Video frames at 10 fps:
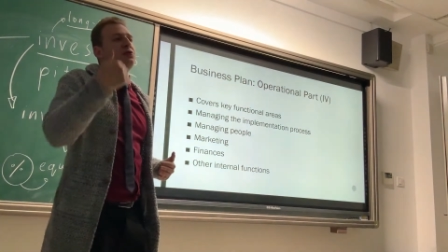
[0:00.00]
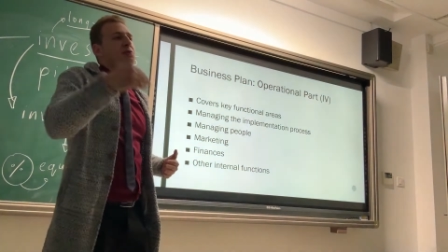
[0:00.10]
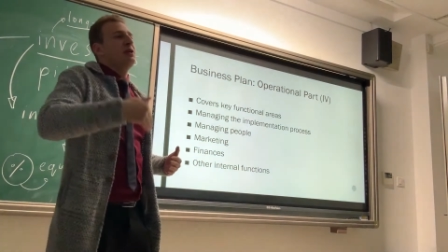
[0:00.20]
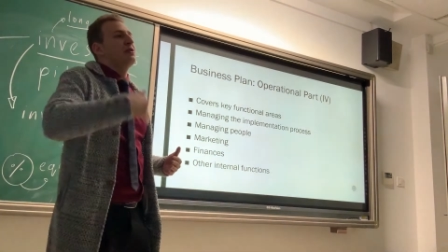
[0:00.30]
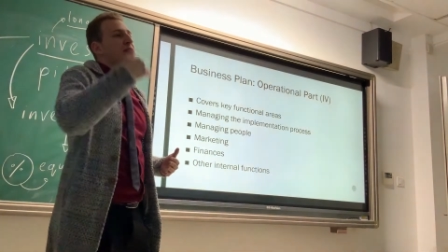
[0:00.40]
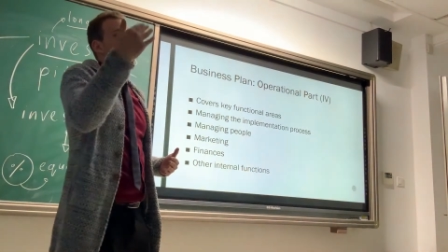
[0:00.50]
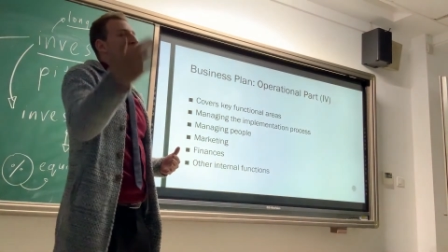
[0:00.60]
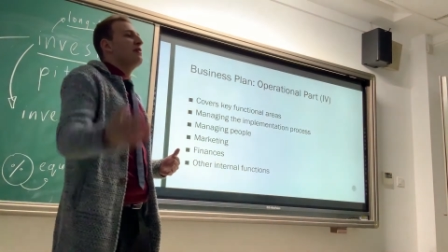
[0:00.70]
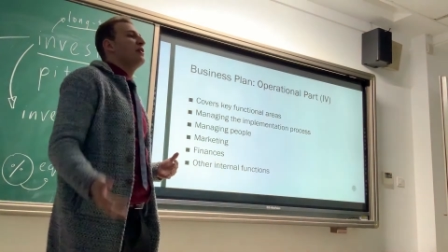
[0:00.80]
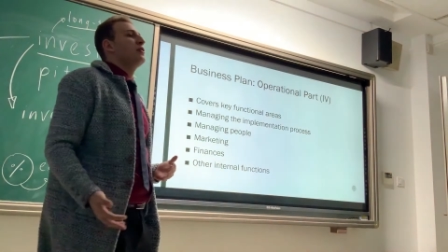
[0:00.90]
two years,
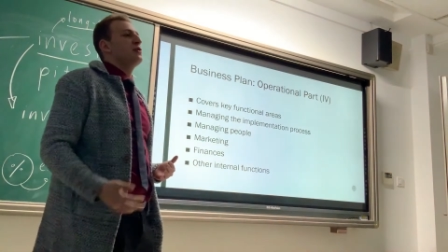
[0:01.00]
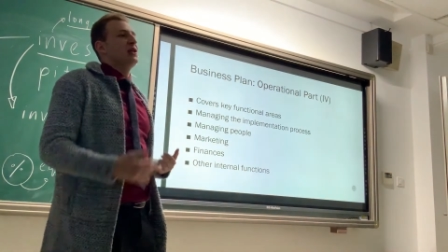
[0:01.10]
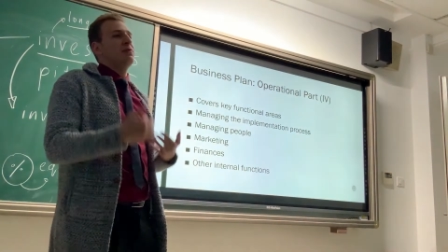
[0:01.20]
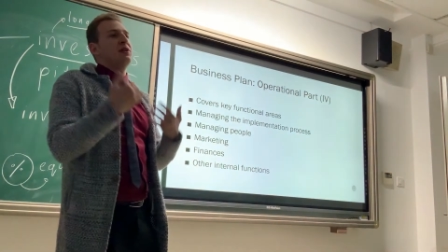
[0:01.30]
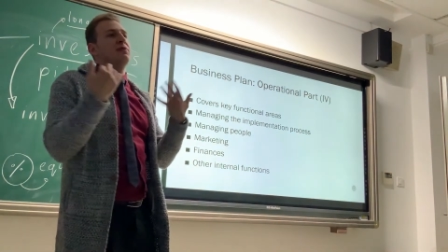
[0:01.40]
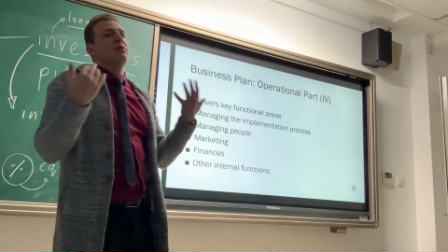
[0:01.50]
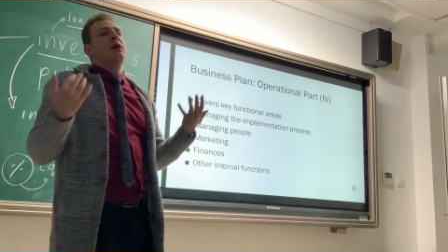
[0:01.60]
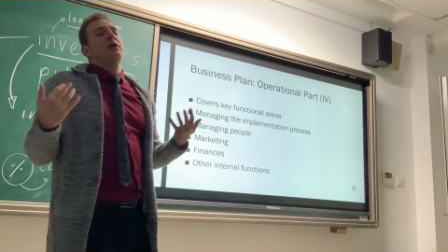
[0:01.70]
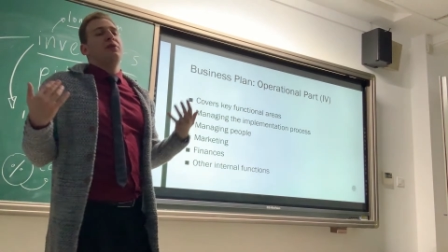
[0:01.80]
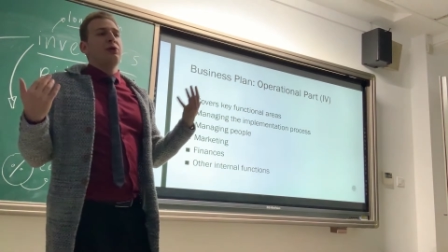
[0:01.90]
five years, even
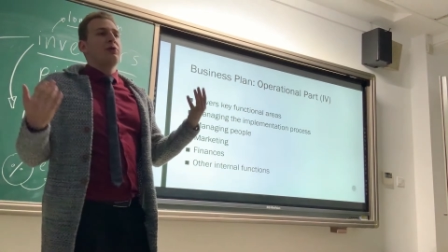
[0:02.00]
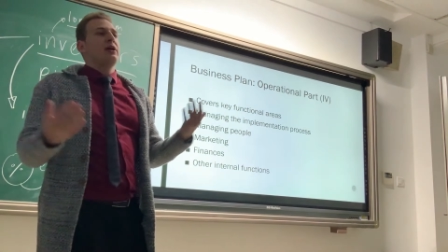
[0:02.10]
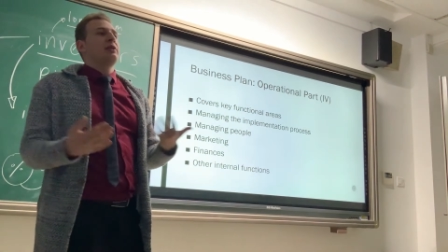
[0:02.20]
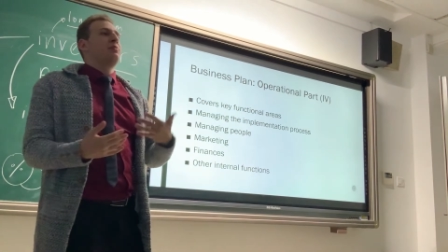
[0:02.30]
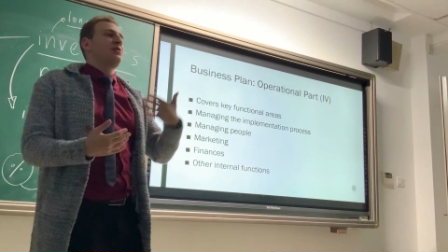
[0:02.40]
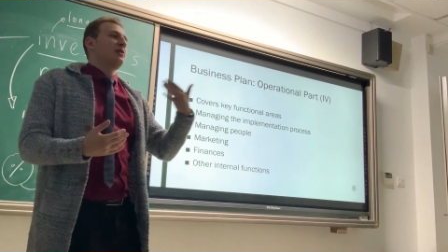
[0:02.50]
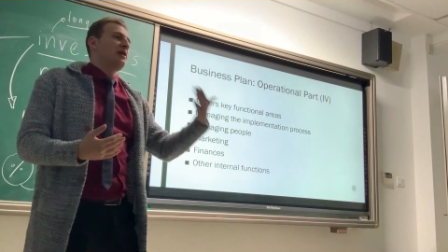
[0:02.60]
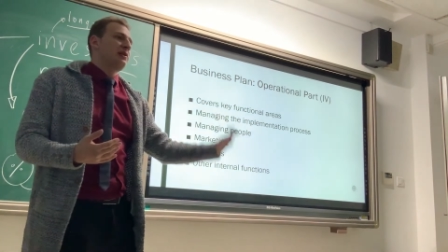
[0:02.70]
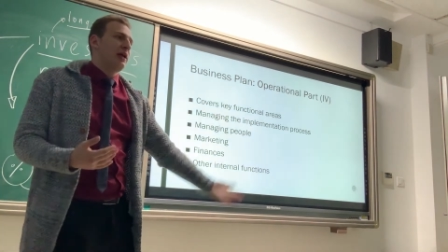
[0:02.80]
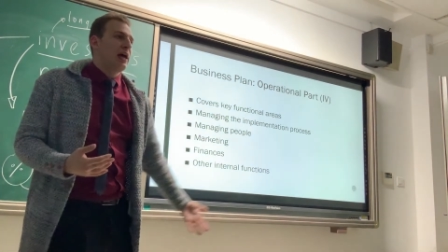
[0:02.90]
if they're not
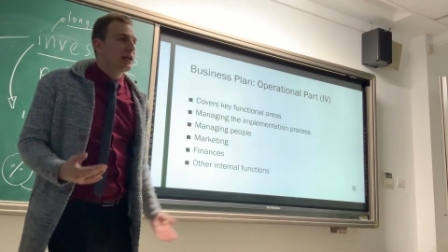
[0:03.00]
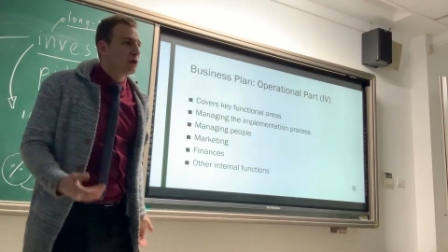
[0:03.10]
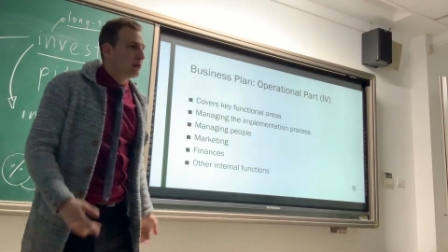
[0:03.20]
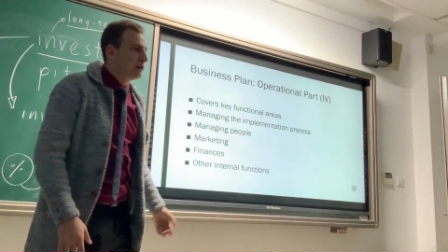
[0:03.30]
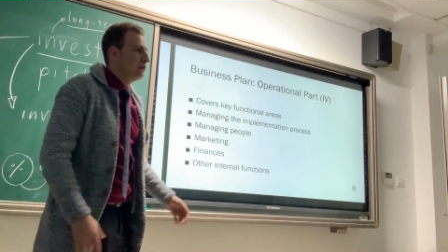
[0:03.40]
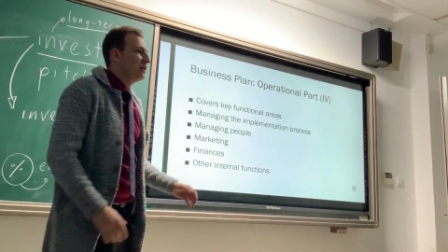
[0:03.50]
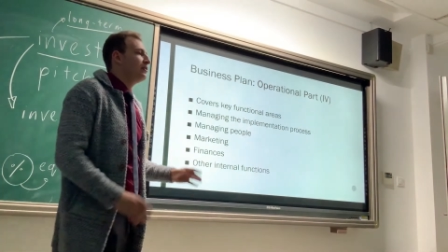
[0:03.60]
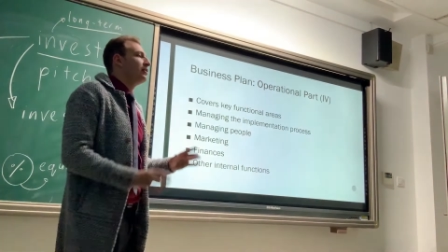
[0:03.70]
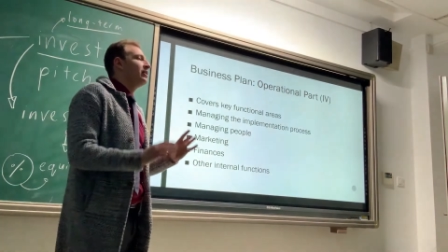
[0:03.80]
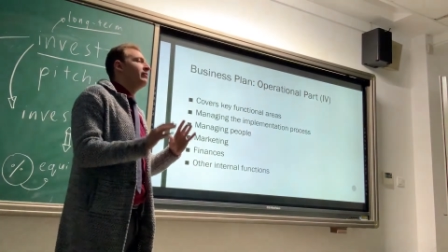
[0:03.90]
precisely accurate, you need
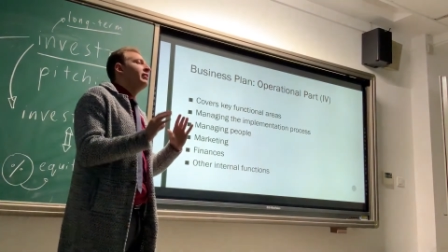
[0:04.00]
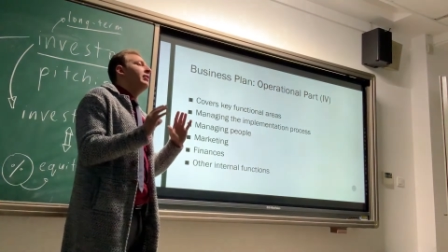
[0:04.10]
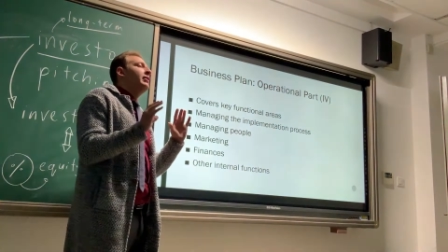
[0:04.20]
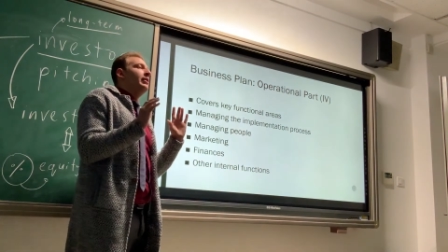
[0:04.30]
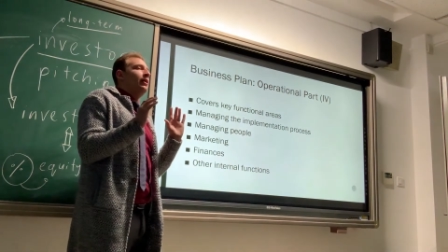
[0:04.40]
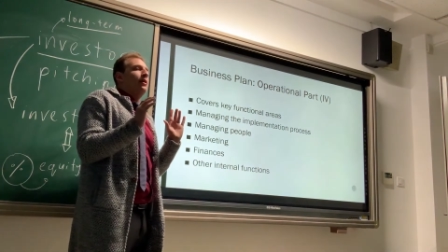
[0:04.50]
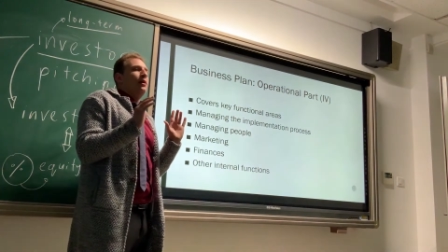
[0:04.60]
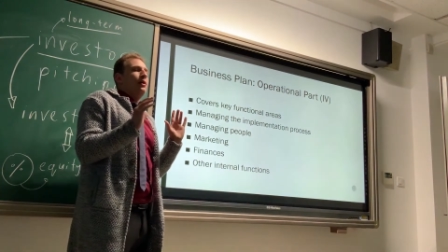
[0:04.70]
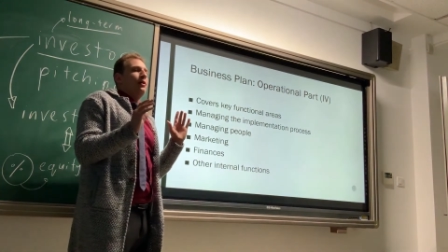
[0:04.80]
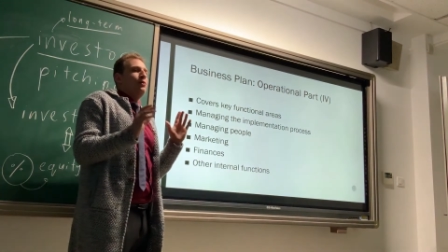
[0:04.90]
to give
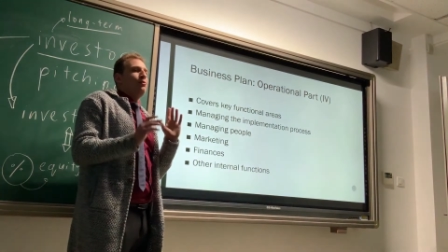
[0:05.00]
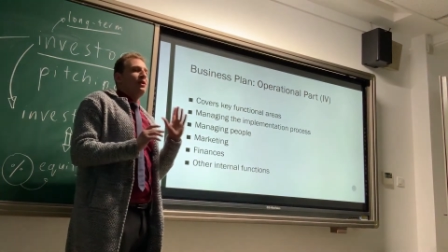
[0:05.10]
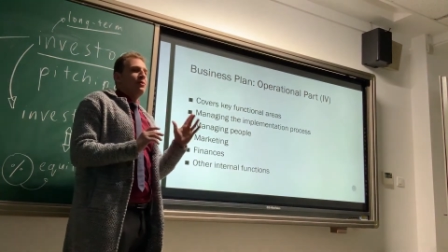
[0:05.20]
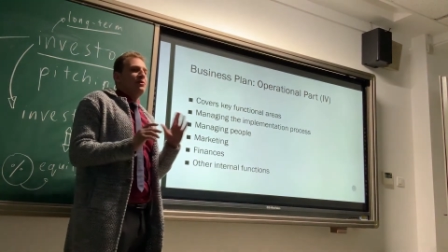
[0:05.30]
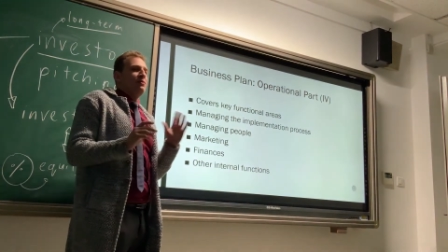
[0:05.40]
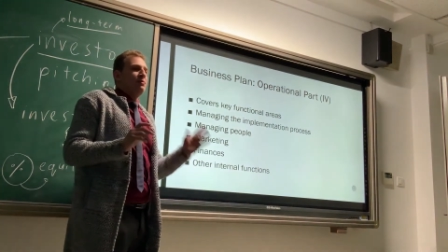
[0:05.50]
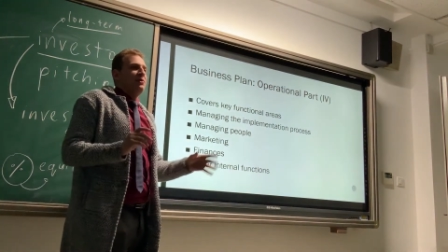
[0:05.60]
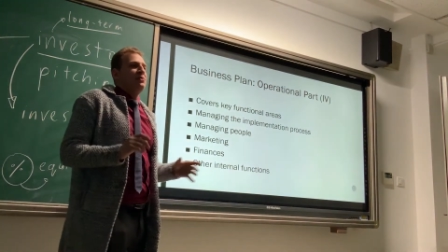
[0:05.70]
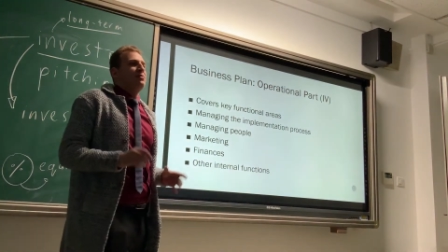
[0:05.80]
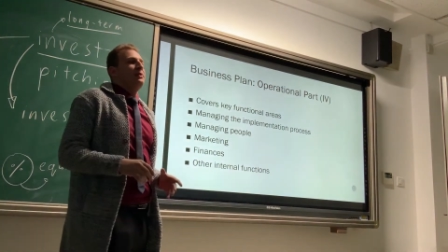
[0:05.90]
uh, the readers of your
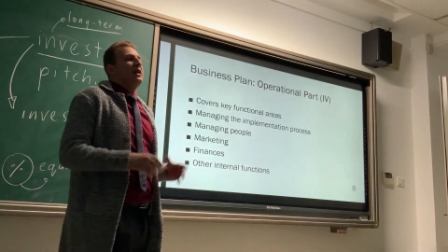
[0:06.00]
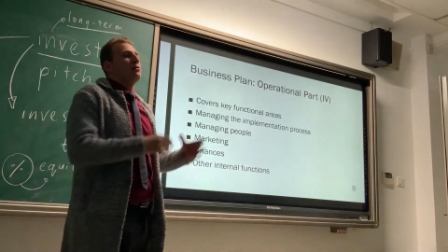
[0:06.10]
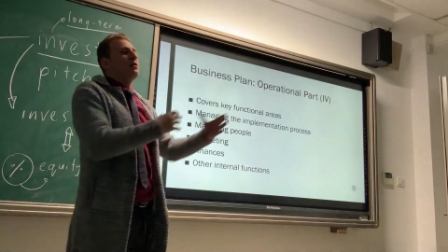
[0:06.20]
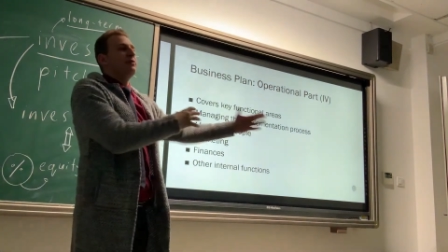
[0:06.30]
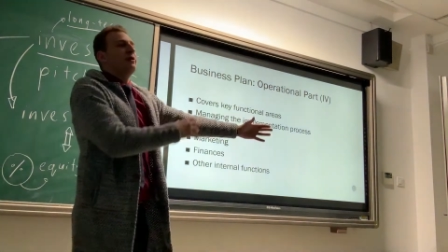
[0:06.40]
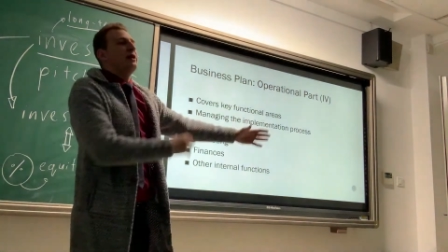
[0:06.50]
business plan a rough